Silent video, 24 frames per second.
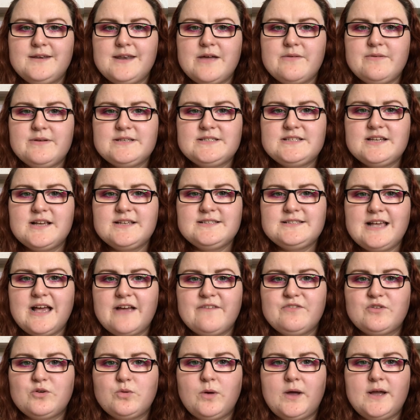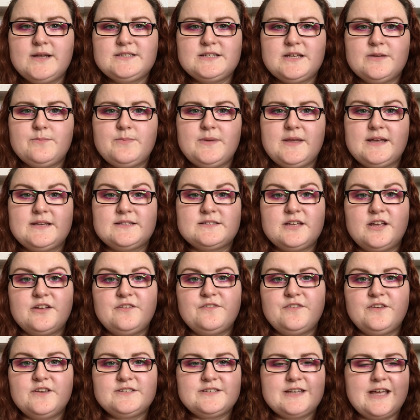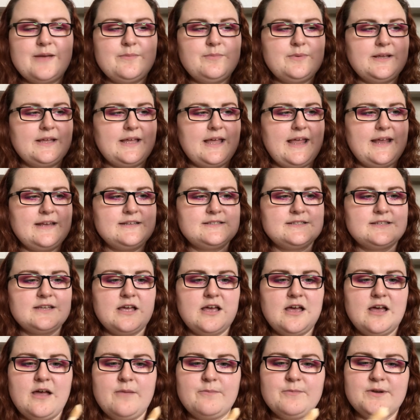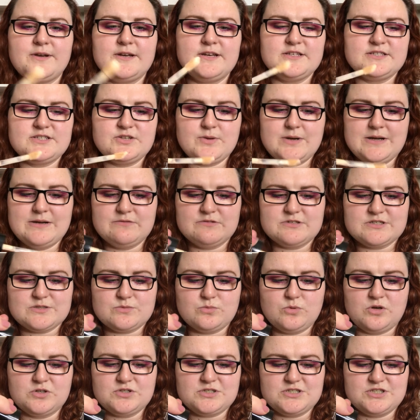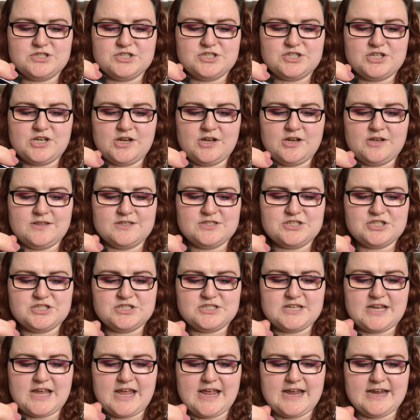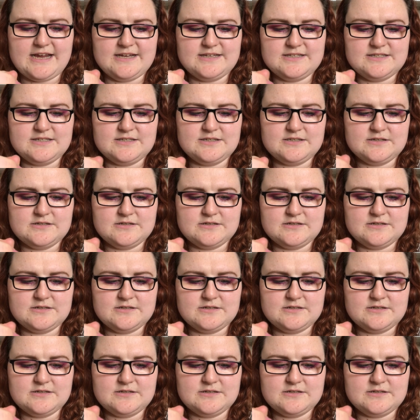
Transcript: Now it does have quite a big doe foot applicator. I'm going to do a little swatch and show you the shade.